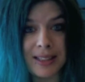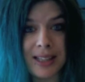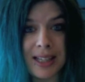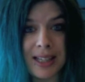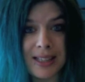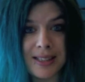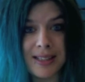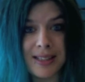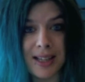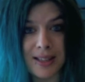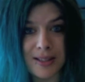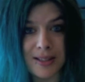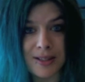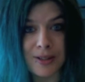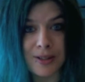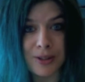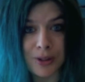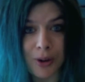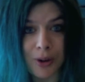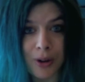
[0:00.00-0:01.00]
It does
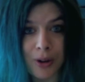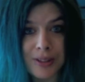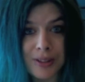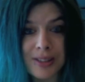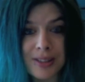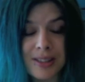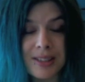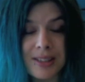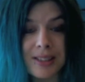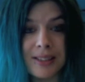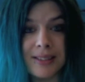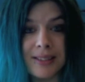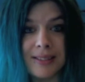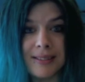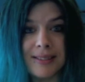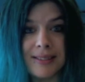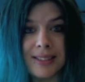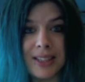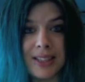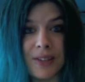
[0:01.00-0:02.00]
not
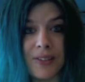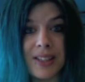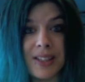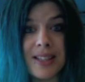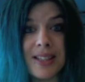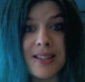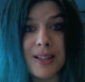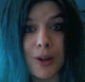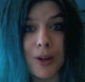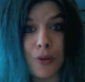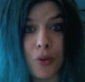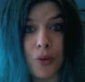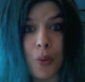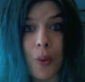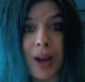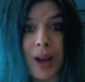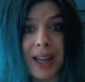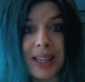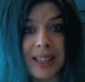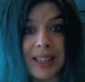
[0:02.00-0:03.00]
give itself
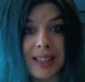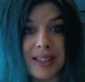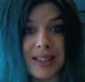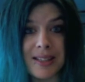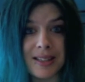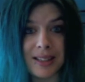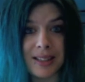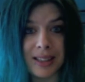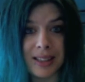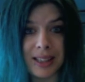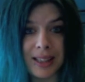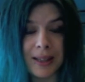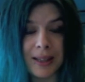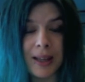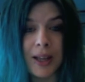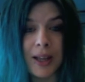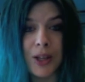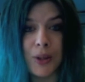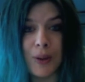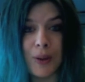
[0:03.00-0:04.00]
away easily.
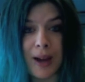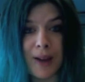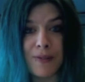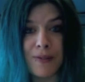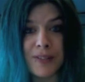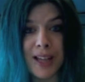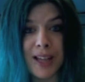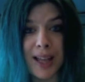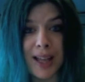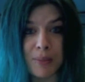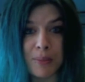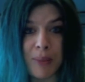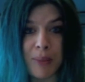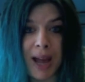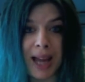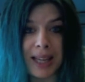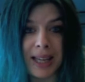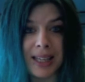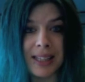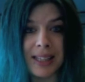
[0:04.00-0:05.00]
You have to
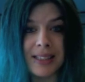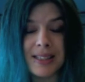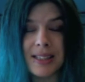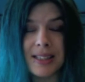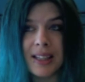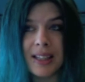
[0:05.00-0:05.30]
unpack it.